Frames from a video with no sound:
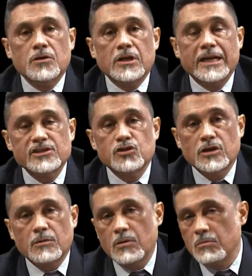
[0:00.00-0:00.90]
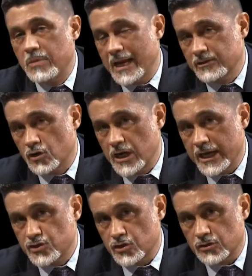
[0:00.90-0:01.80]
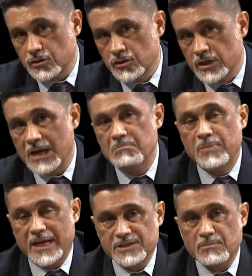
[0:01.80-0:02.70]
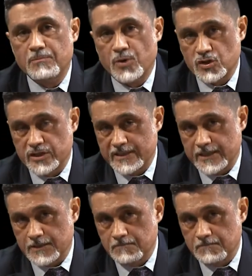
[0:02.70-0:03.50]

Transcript: Let's talk about blood collection and plasma processing.